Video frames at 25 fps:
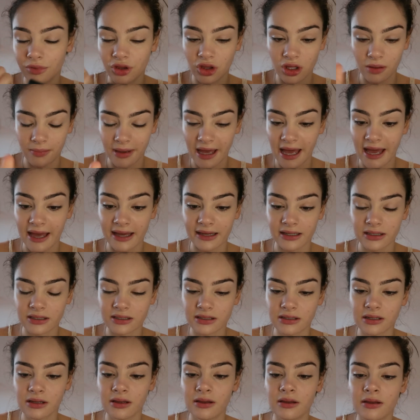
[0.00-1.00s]
the
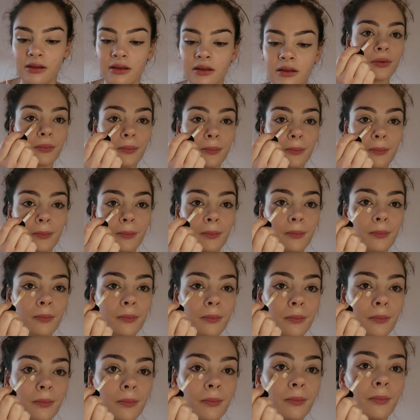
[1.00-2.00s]
bags.
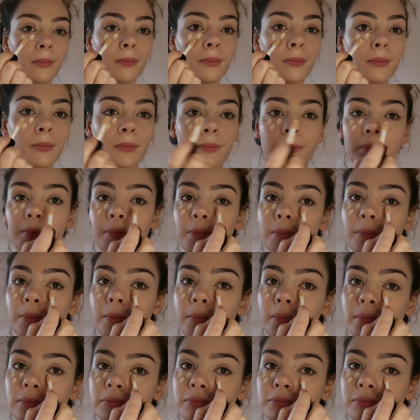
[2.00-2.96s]
Bit